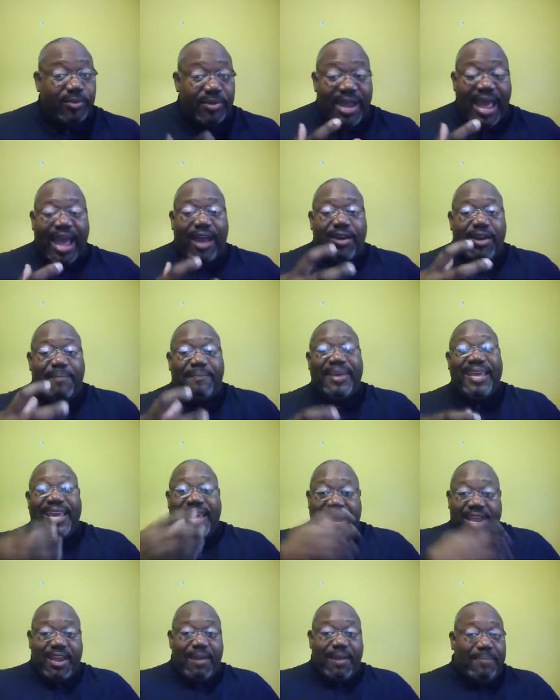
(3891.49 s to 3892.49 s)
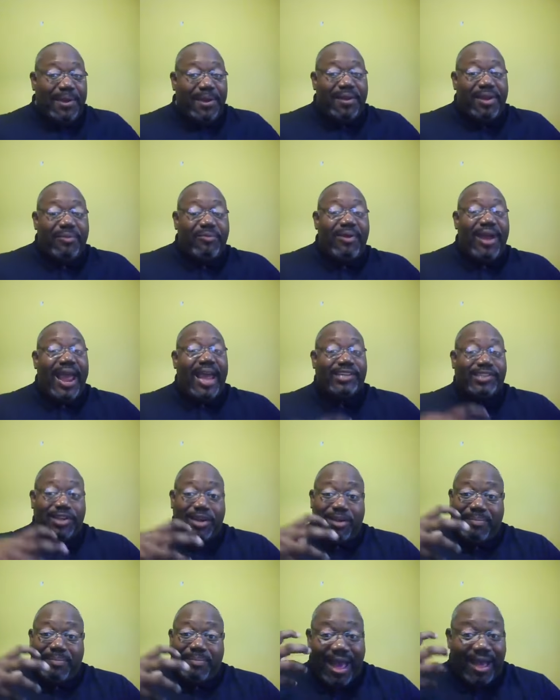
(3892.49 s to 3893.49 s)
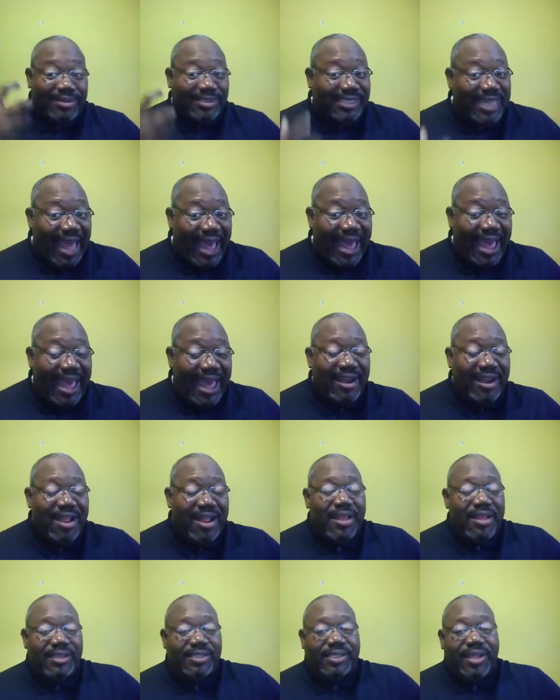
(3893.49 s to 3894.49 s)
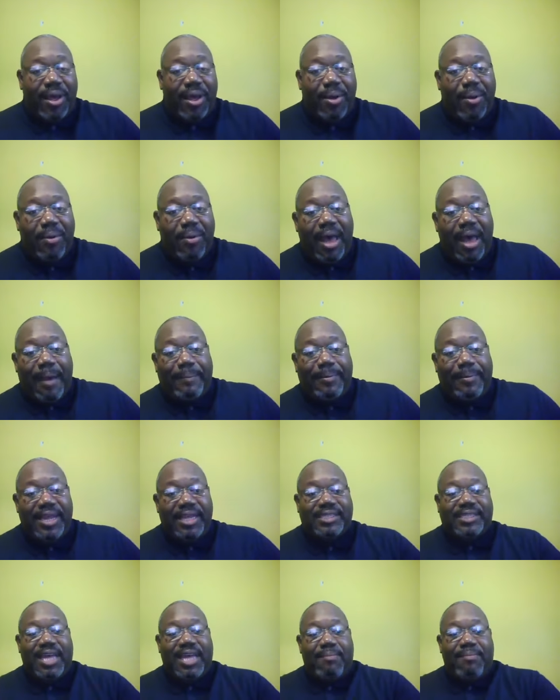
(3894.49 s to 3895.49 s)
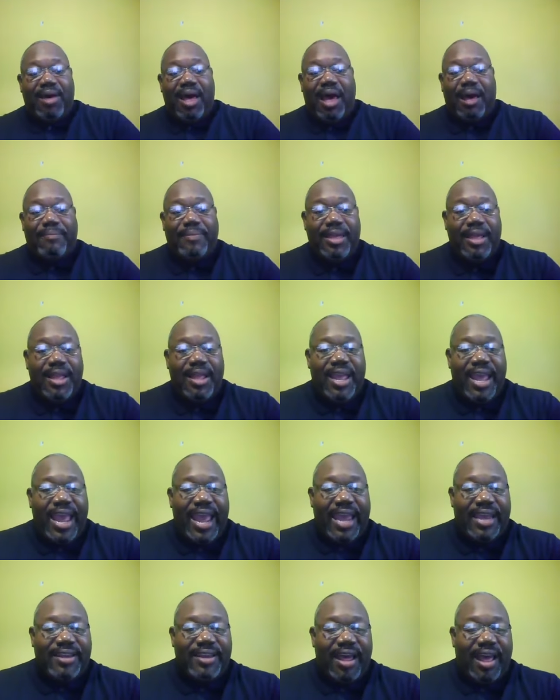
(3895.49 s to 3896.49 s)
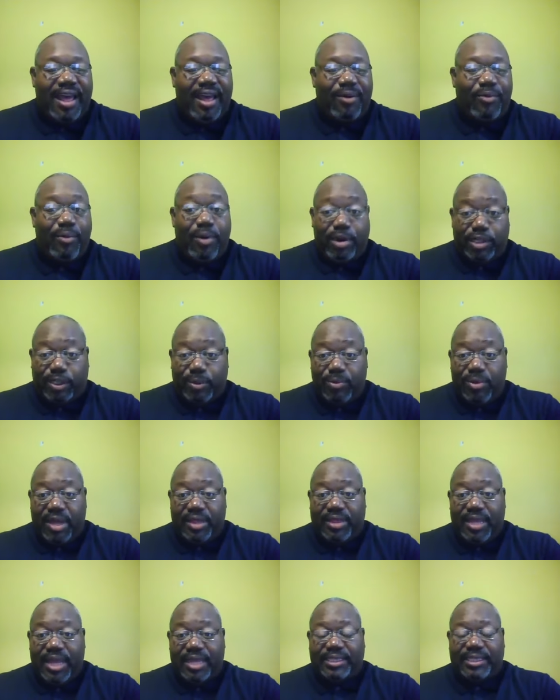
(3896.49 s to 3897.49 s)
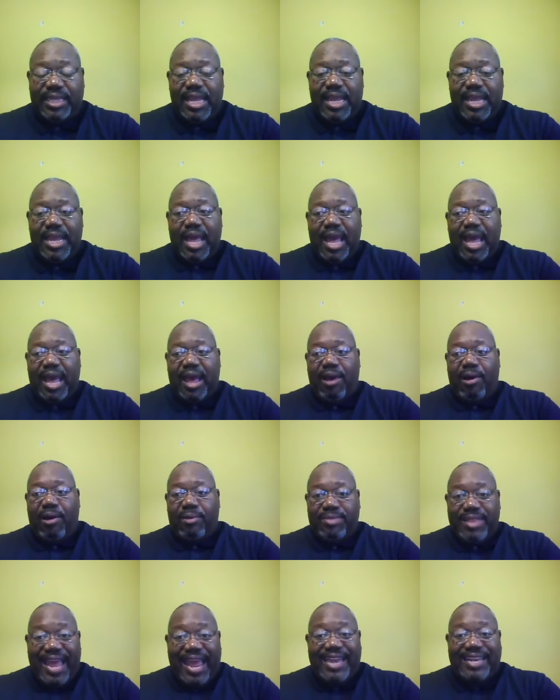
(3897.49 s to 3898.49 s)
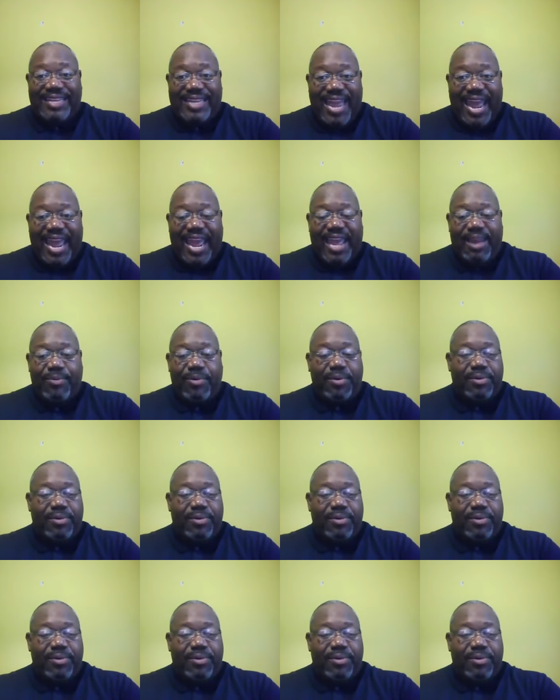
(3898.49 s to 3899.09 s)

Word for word: We're not going to be in the building. We're actually going to be outside. So uh, please come up and uh, worship with us uh, on that day.